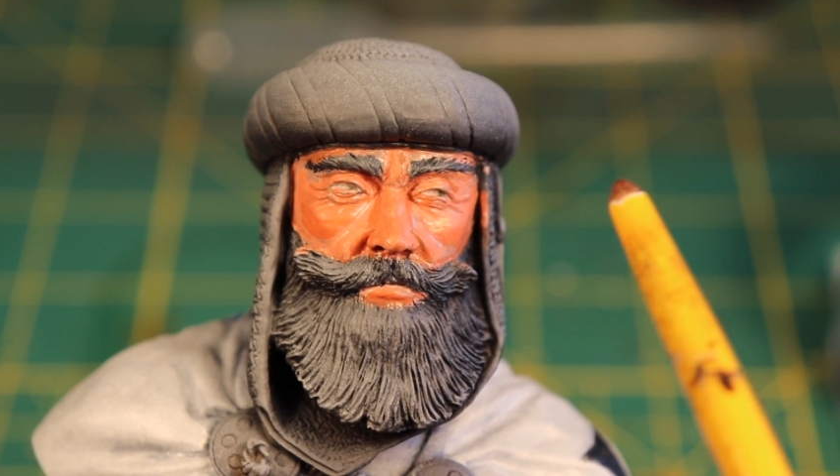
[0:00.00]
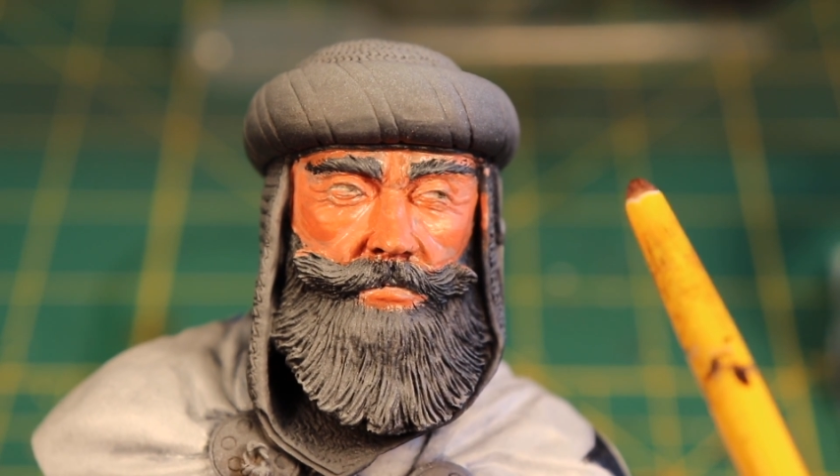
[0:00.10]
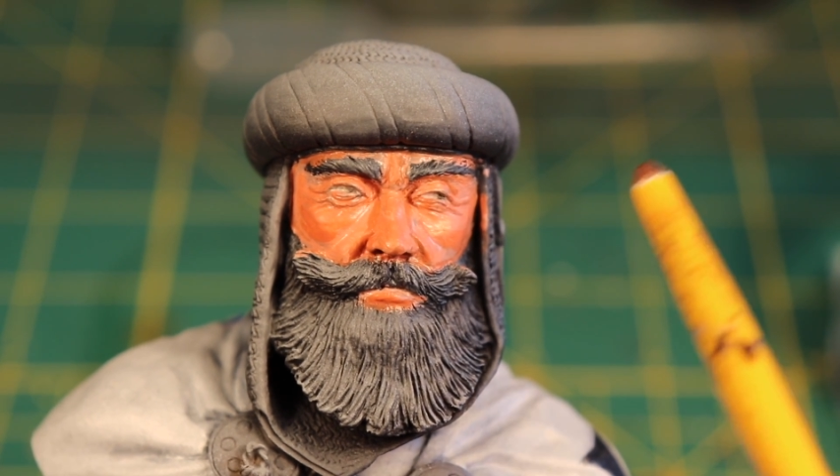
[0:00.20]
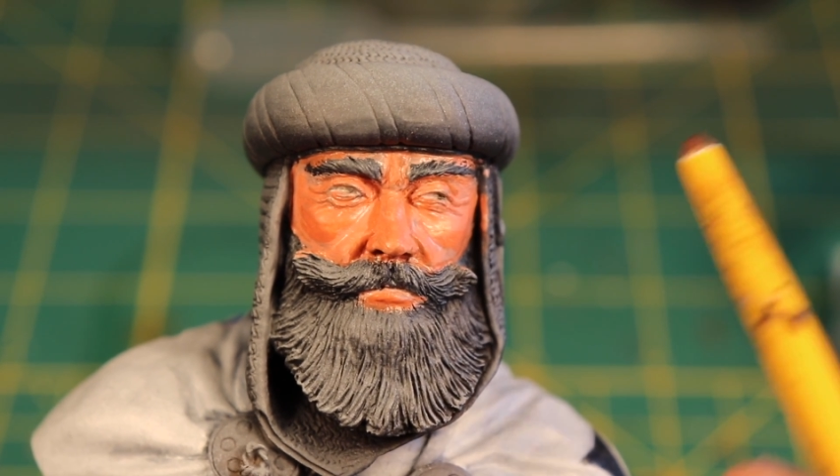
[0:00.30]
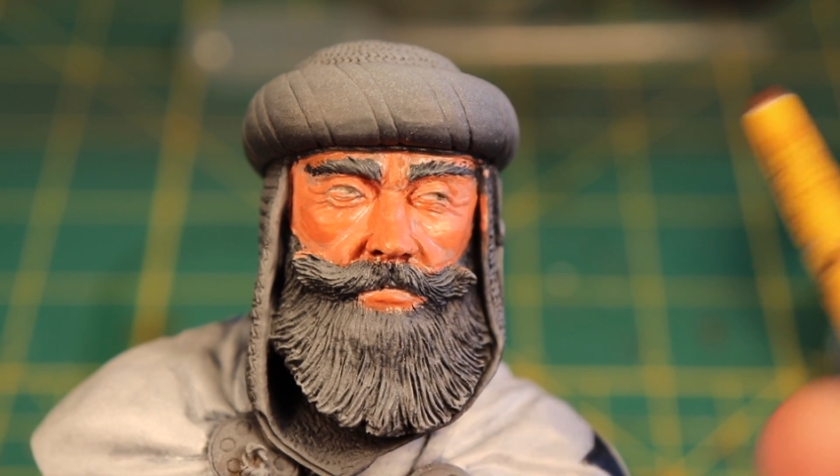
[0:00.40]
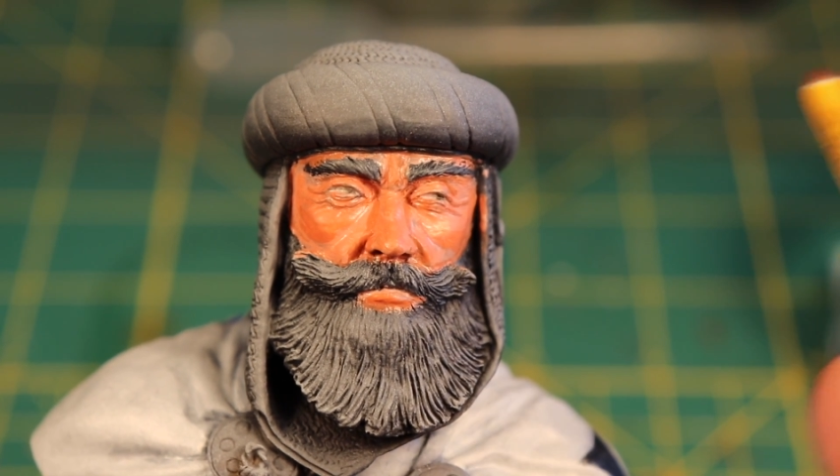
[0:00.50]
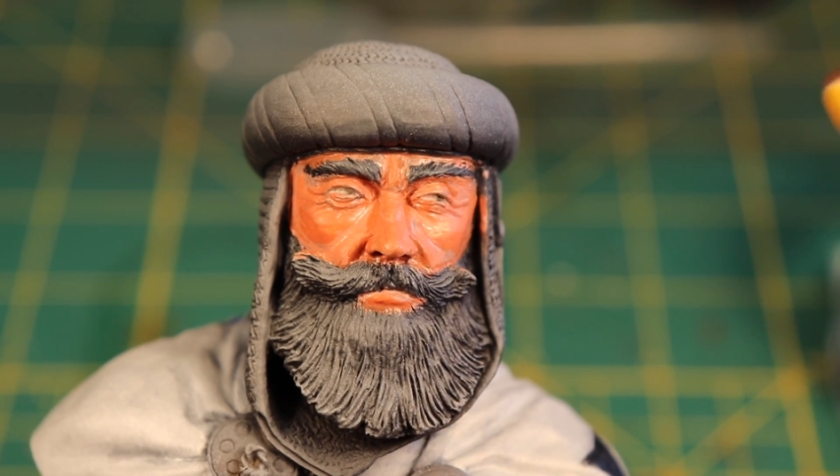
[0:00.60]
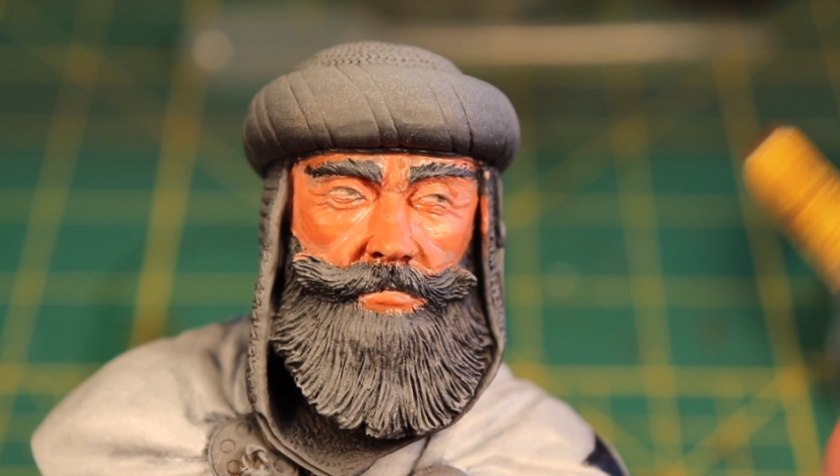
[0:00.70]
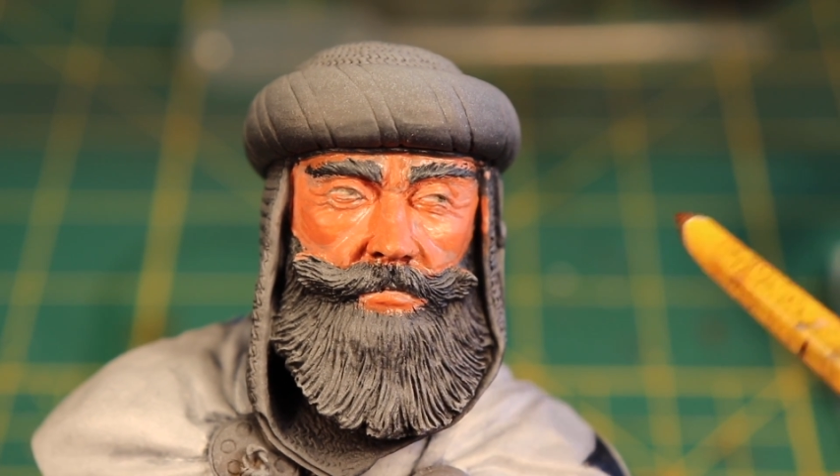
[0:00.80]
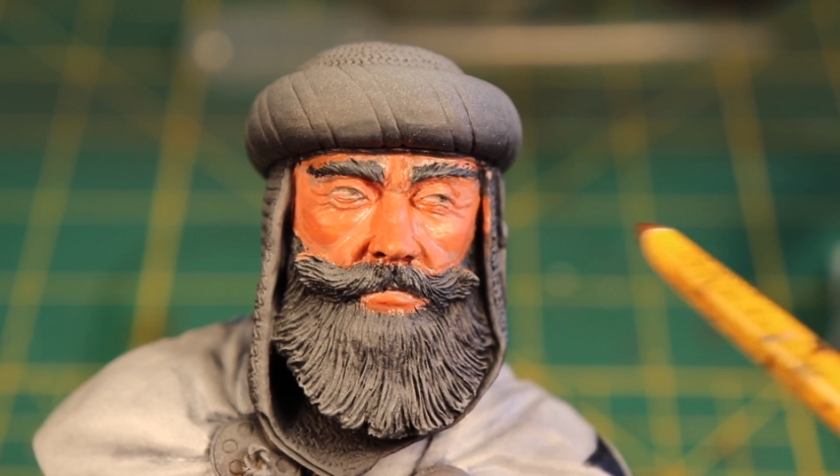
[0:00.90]

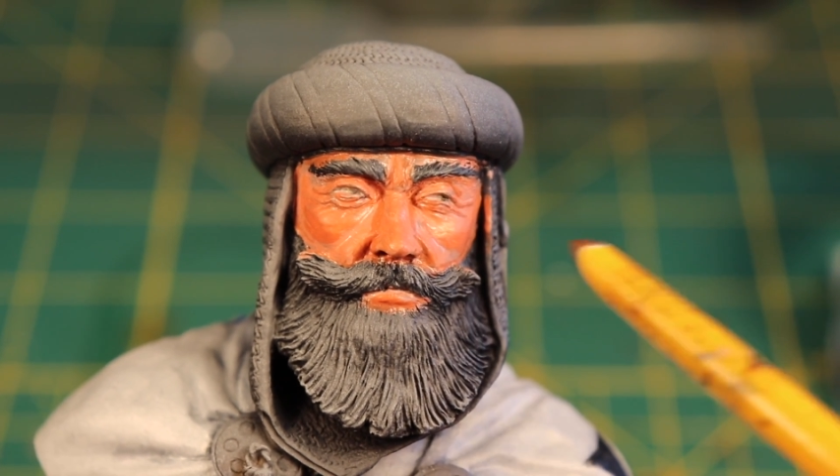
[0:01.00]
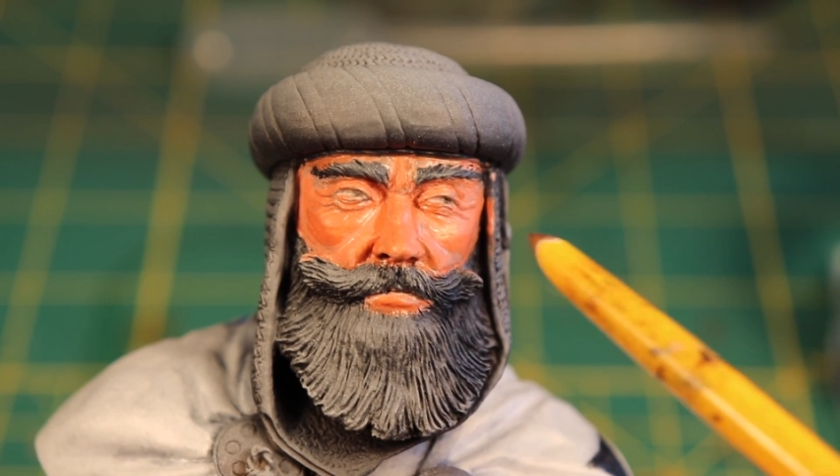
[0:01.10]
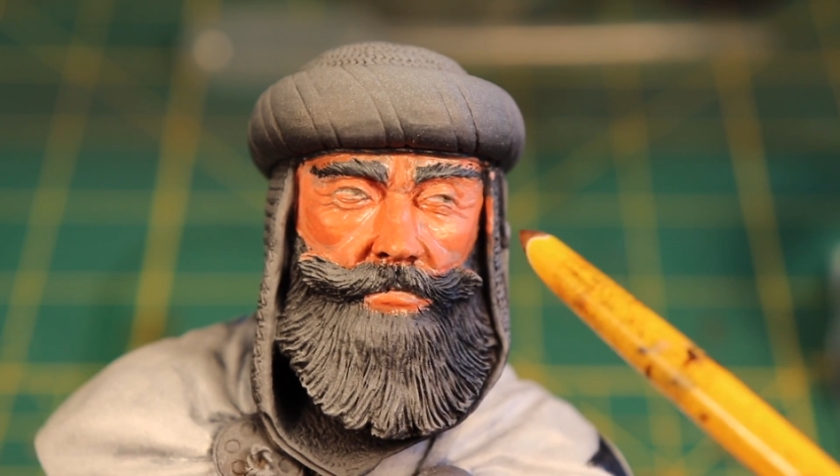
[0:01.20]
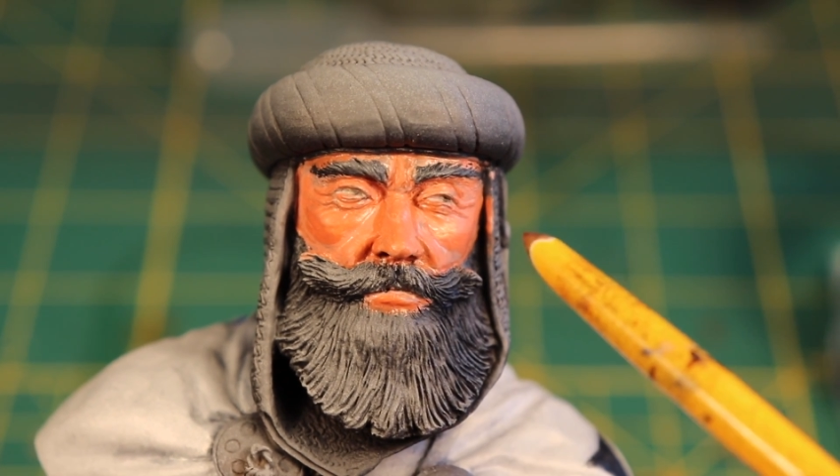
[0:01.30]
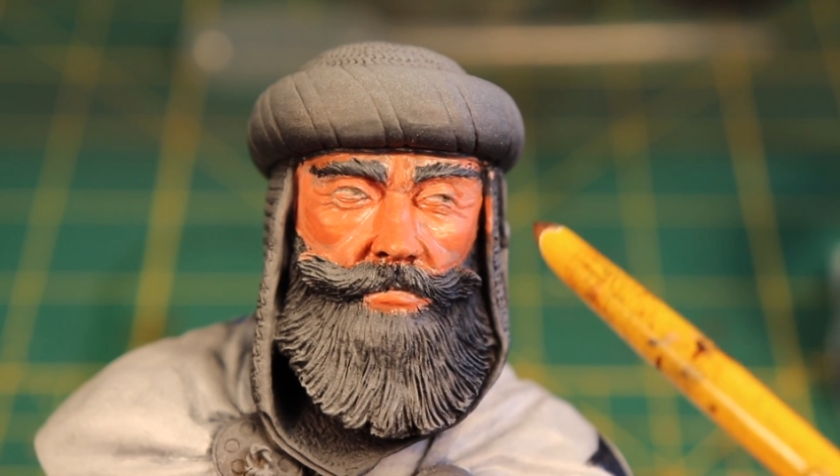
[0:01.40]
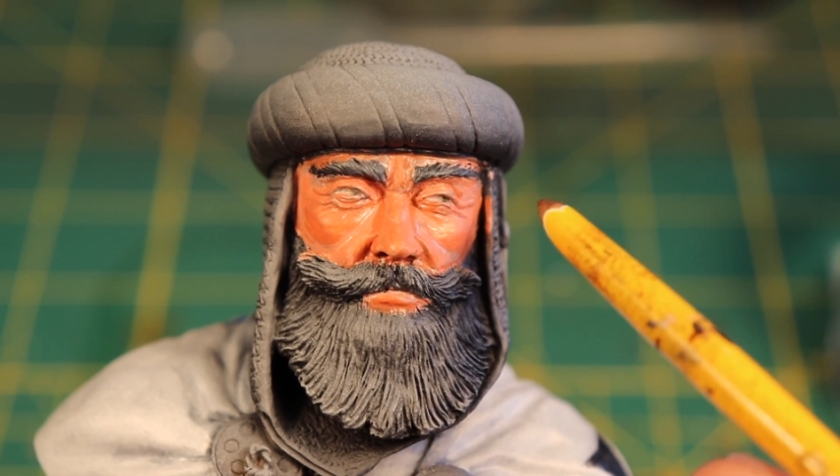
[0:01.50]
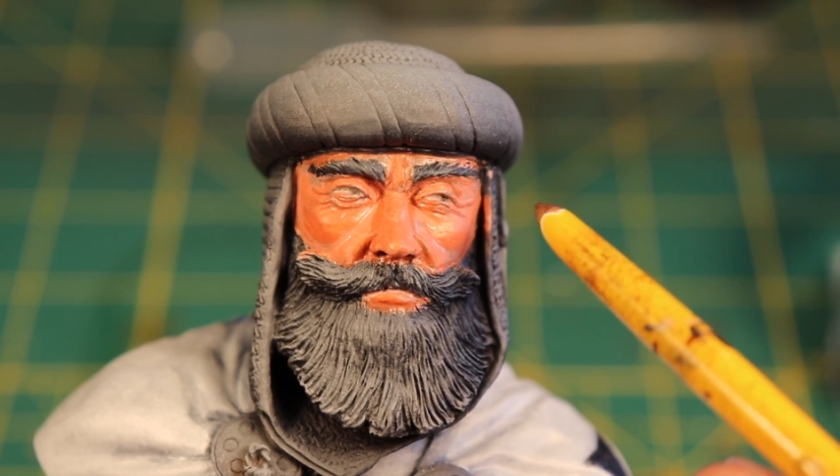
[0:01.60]
in what I thought I